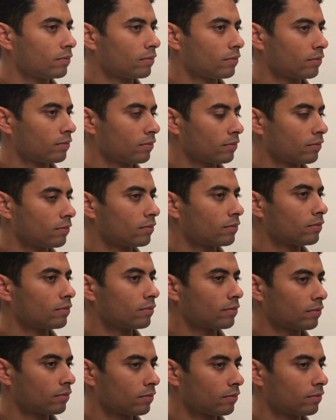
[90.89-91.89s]

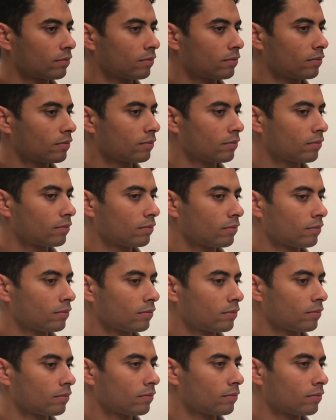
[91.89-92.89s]

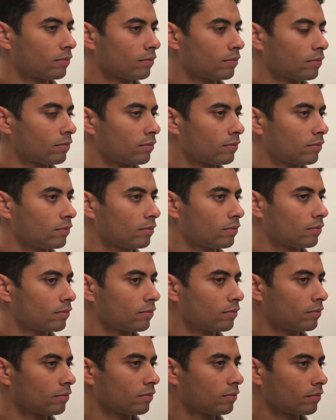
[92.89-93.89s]

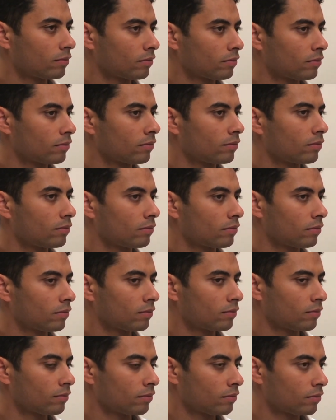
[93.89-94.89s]

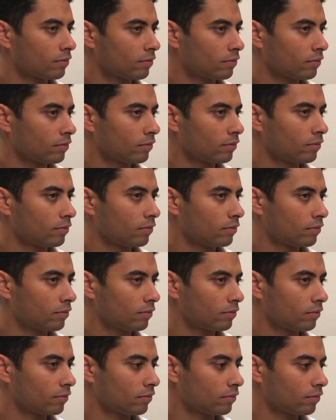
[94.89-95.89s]

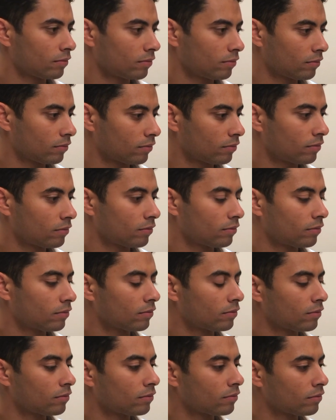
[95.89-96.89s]
The person shown says nothing.